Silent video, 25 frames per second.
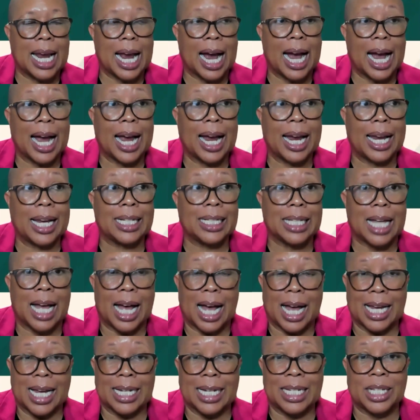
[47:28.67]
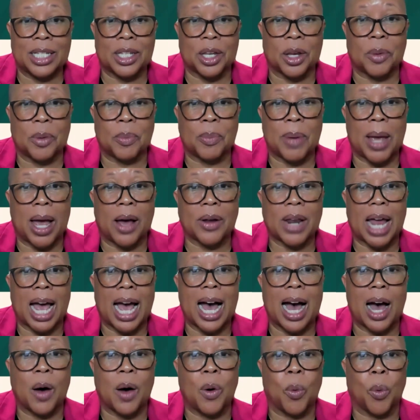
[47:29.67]
guidelines about
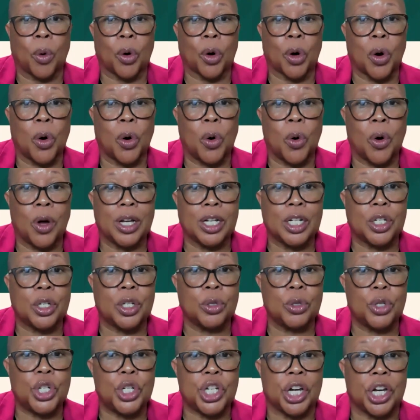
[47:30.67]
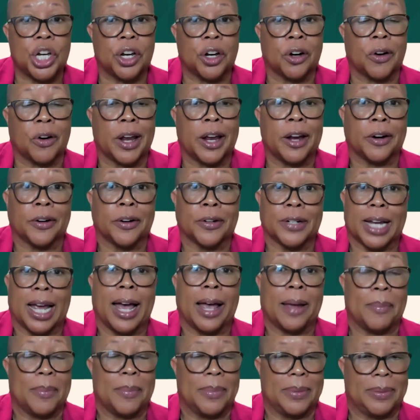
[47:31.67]
how we're going to share
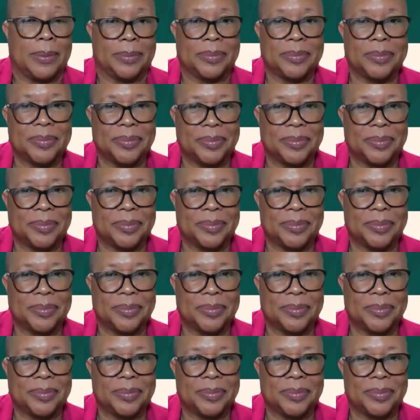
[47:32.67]
airtime.